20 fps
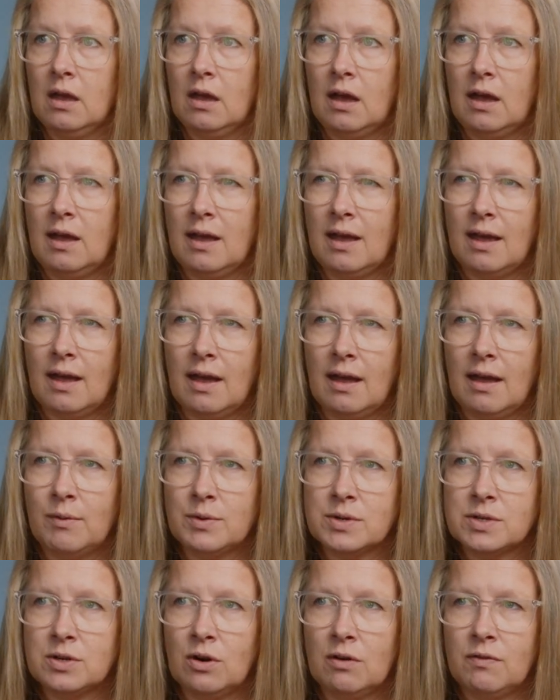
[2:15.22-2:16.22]
I
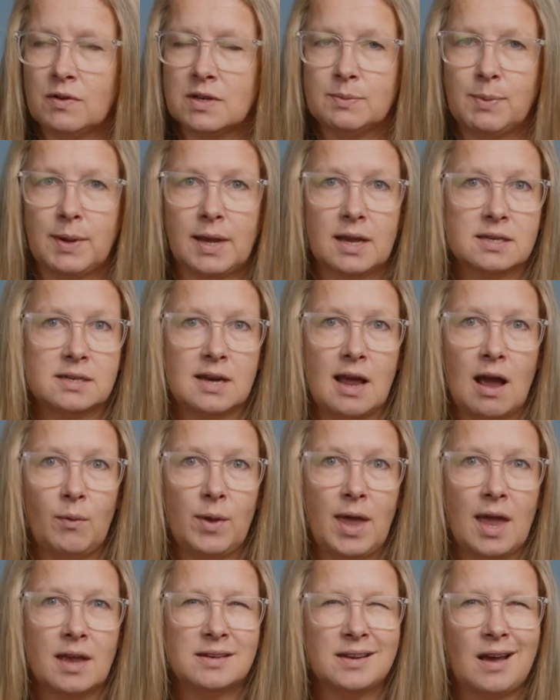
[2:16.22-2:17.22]
was nervous because now
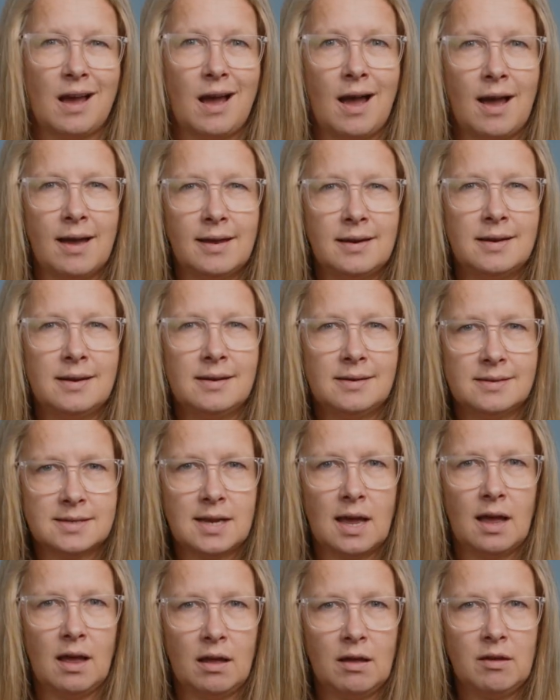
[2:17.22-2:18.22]
we had to
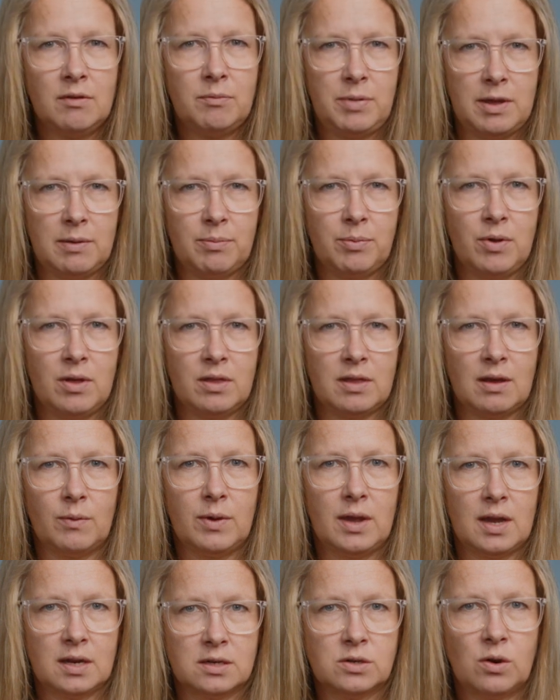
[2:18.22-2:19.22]
untell people that
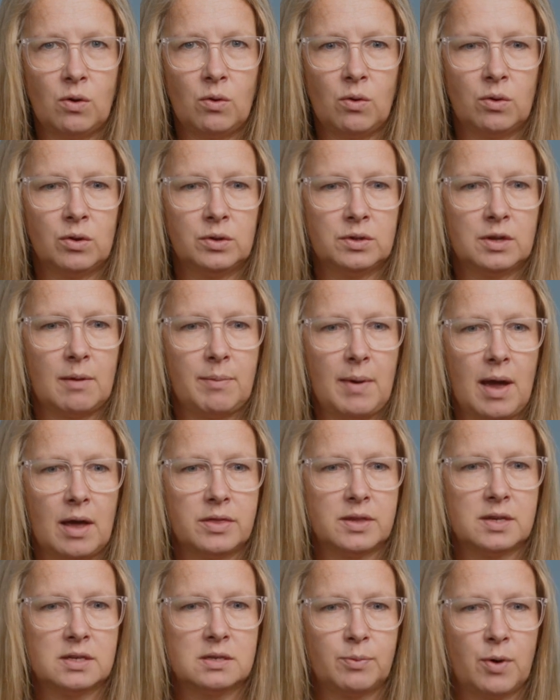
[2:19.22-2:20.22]
we had told
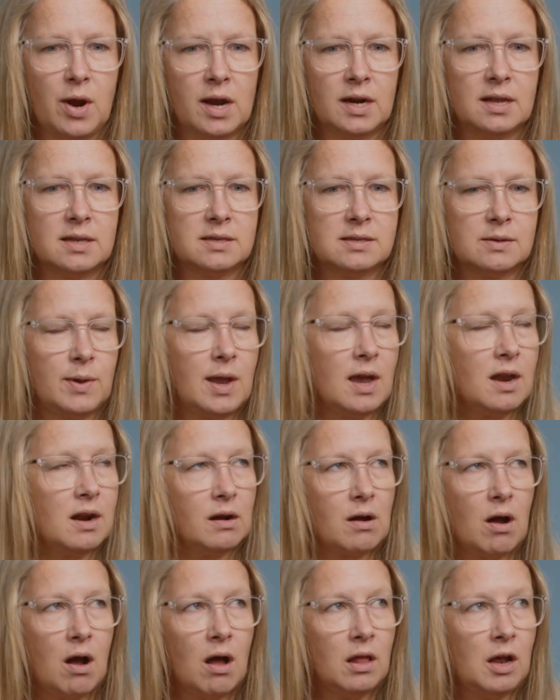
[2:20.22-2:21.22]
about this pregnancy. We had to
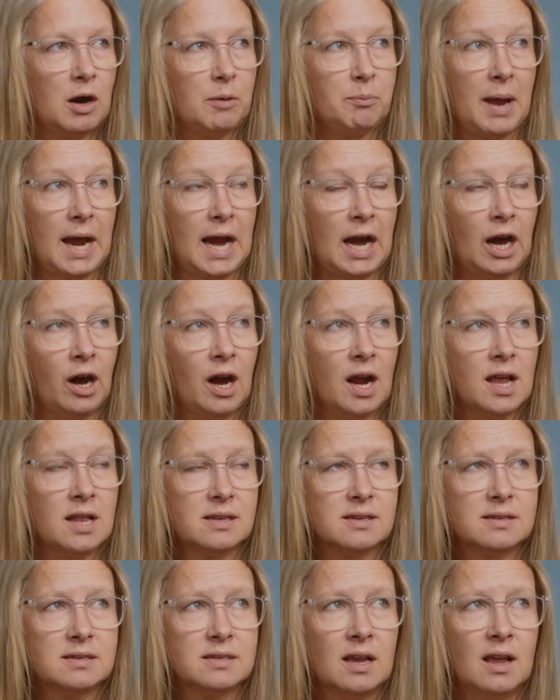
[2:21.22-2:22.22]
call our
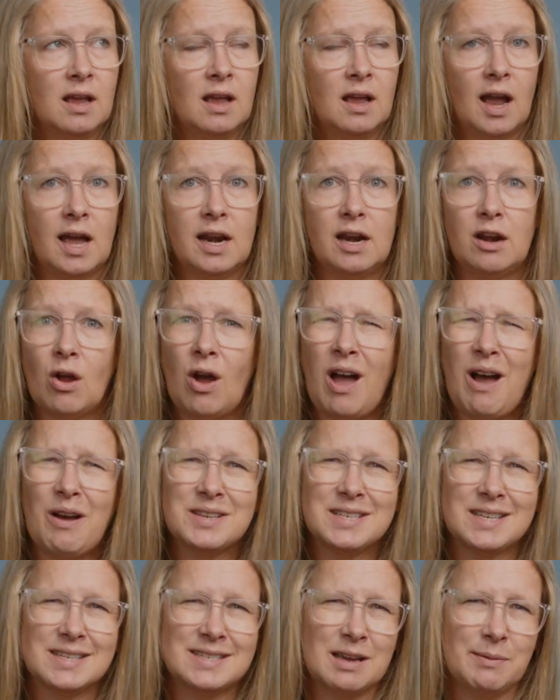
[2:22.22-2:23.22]
parents. I didn't know how I
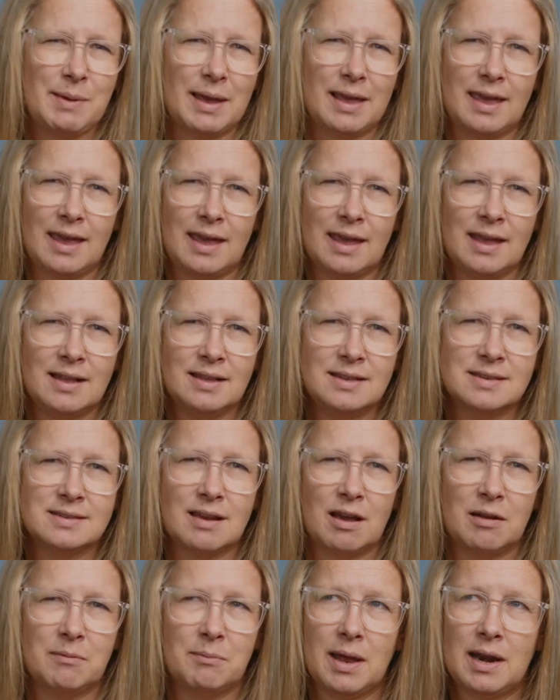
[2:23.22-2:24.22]
was going to tell my kids
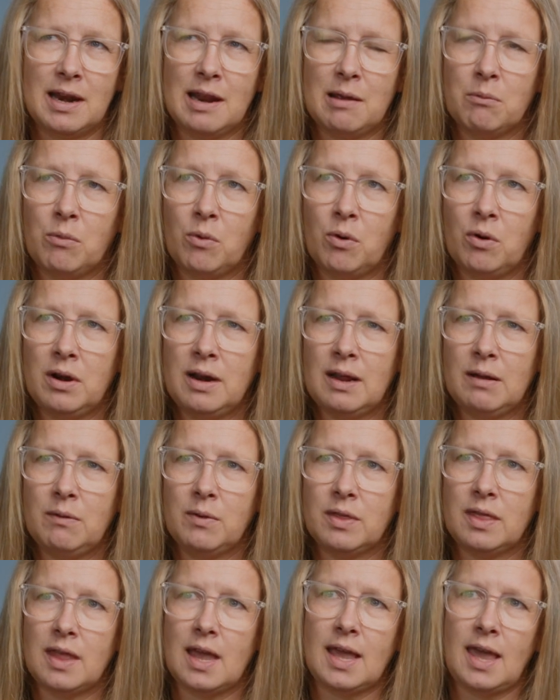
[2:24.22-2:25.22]
on Monday morning
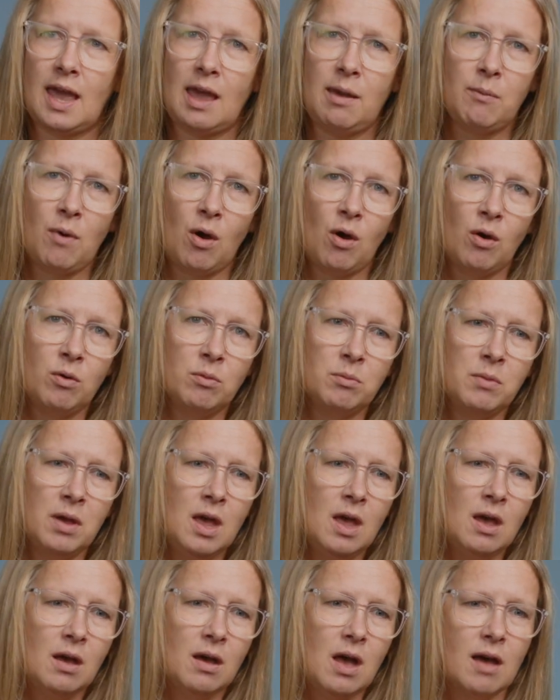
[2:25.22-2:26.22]
when they came home
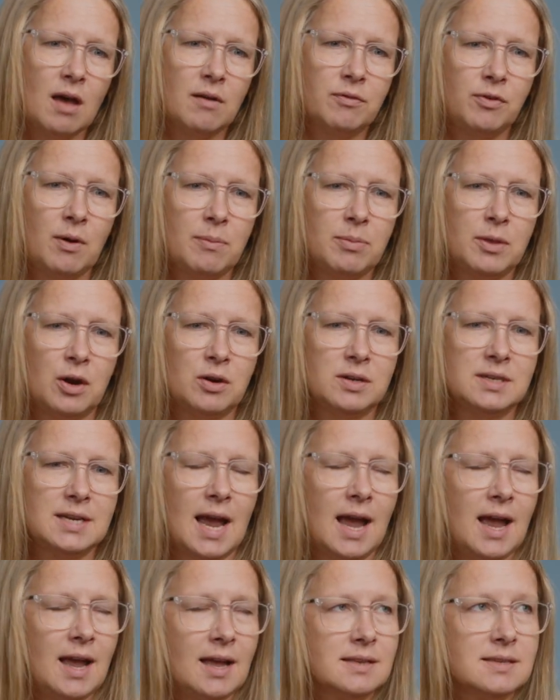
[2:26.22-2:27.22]
from their
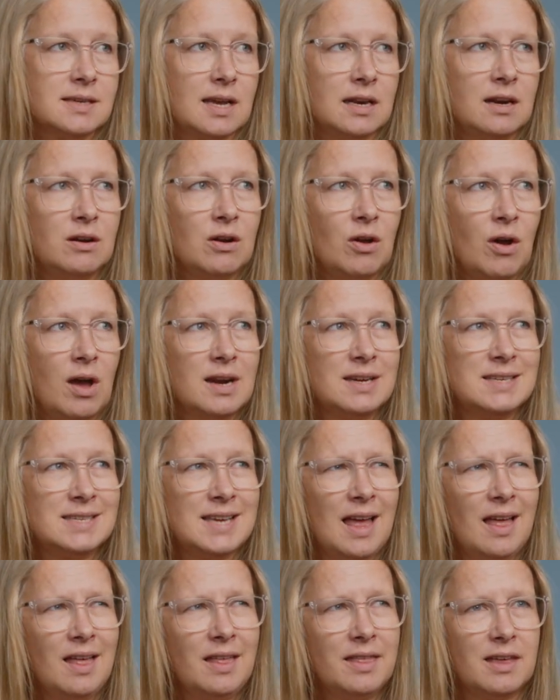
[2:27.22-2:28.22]
dad's. I didn't know how to
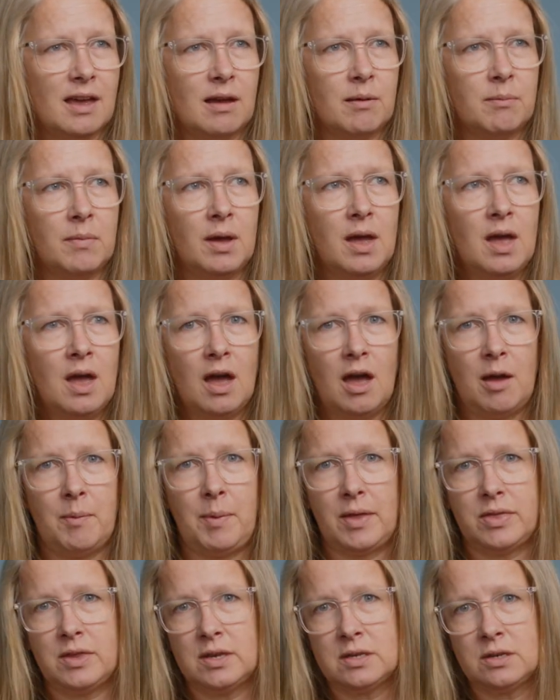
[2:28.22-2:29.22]
tell them
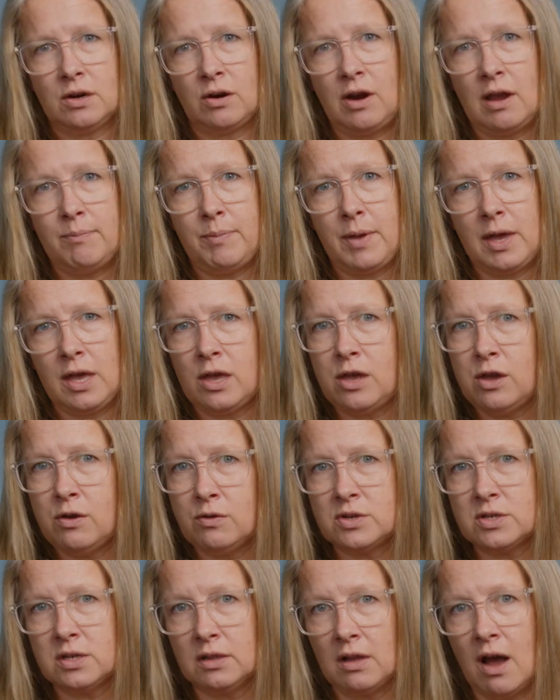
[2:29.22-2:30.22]
about this great big
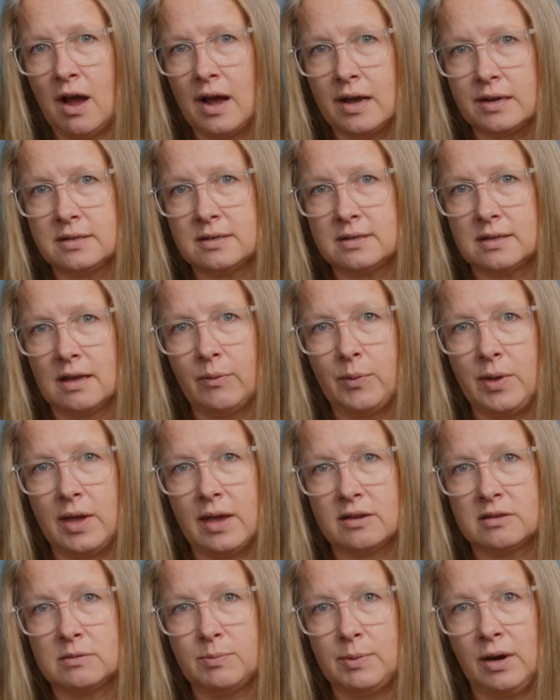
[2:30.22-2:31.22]
huge loss that we
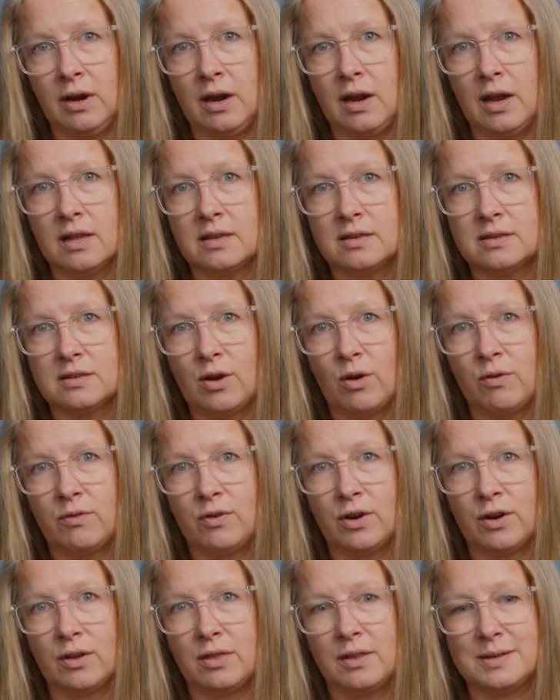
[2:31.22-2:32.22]
experienced
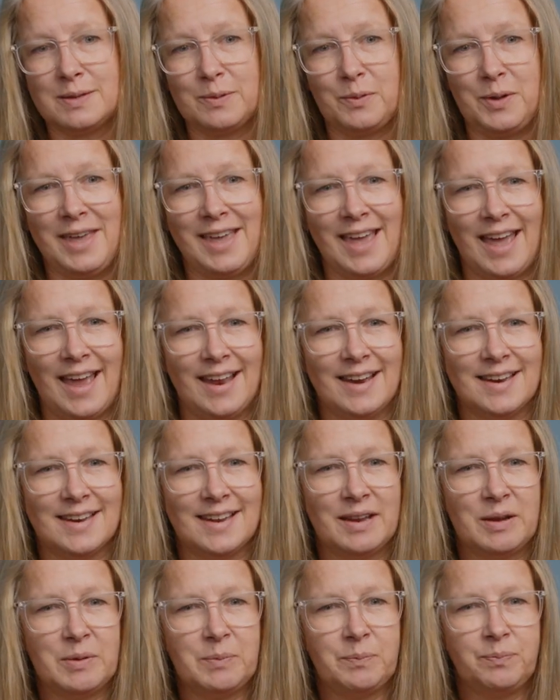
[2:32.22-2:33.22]
over this weekend.
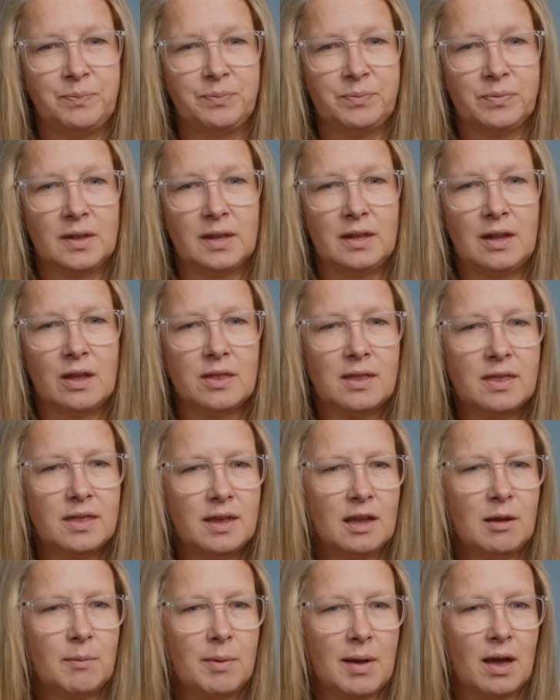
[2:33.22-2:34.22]
Now, the
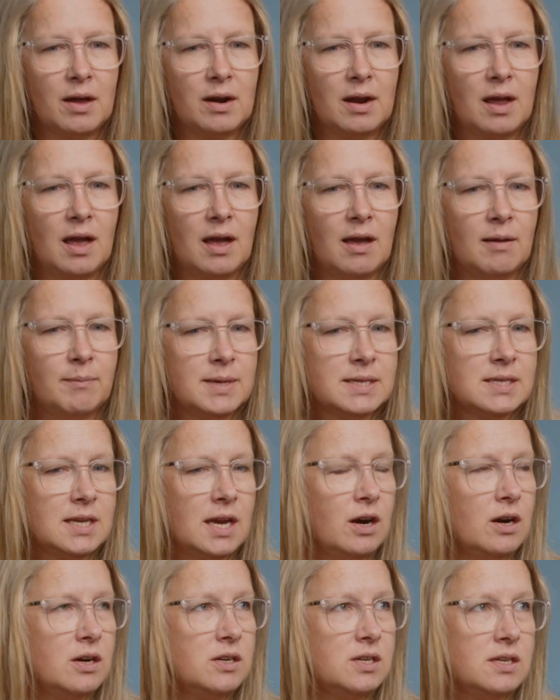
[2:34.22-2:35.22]
thing about
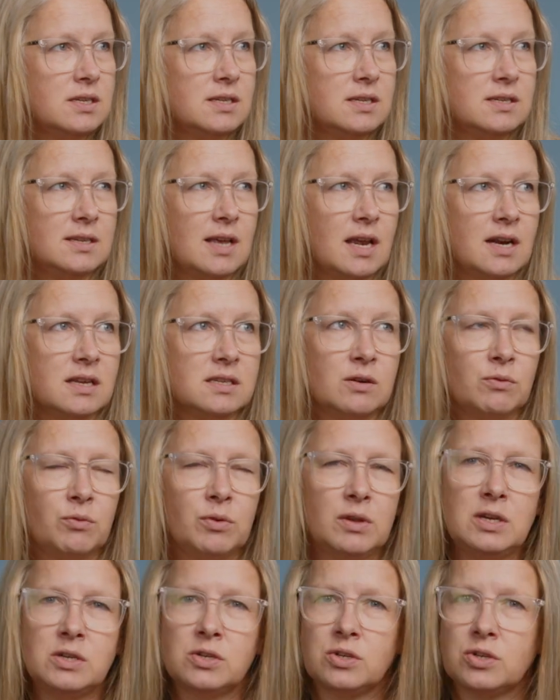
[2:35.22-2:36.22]
miscarriages is that it's a
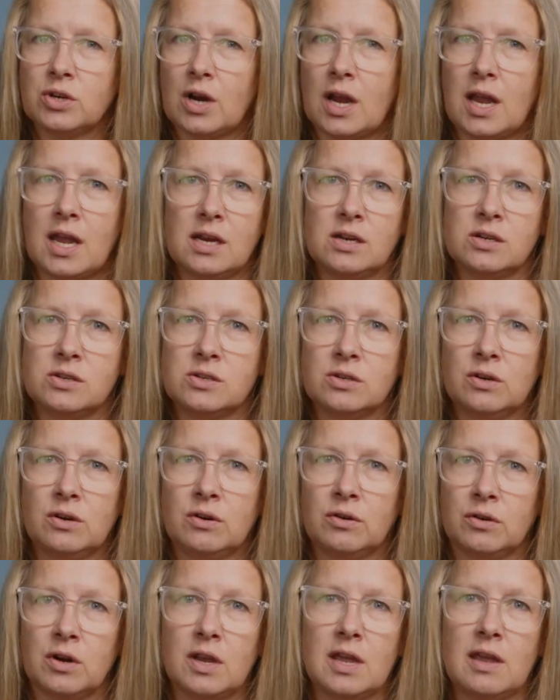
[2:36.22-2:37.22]
really strange
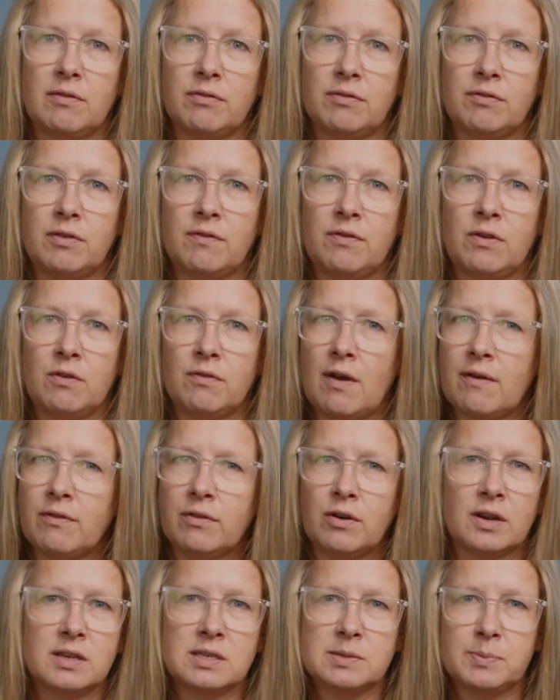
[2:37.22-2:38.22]
grief. If you've
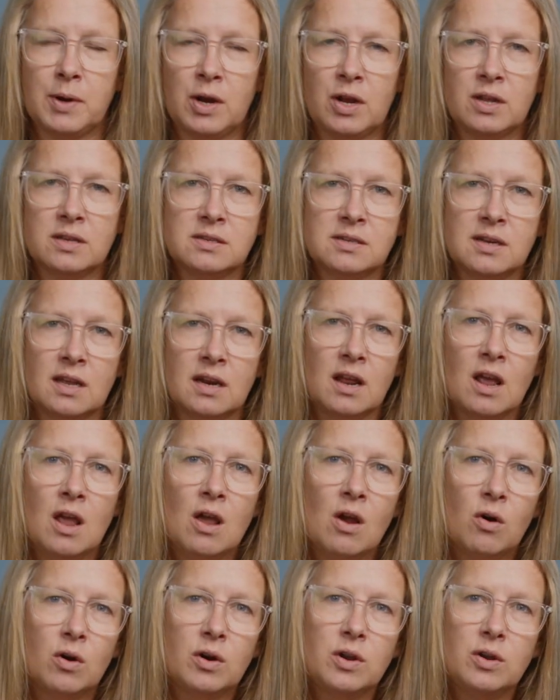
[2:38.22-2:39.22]
ever experienced it
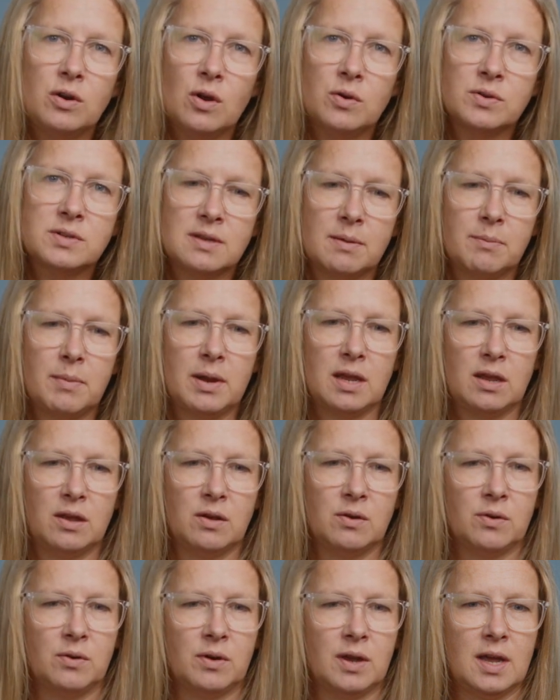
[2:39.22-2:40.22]
or you know somebody
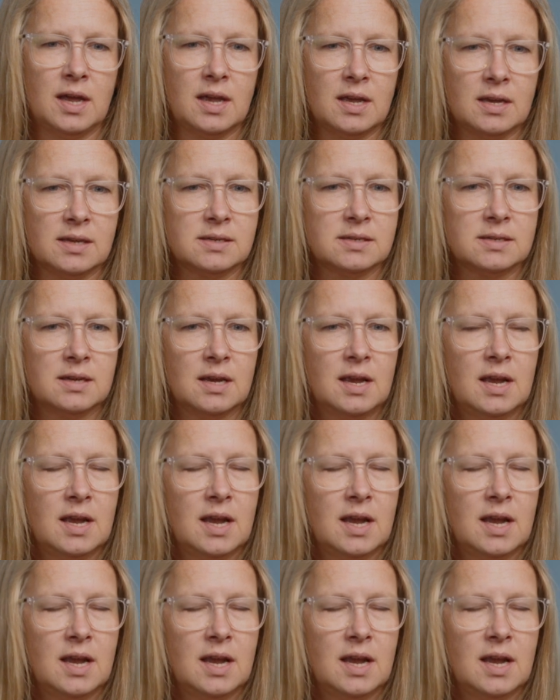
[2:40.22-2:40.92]
who is,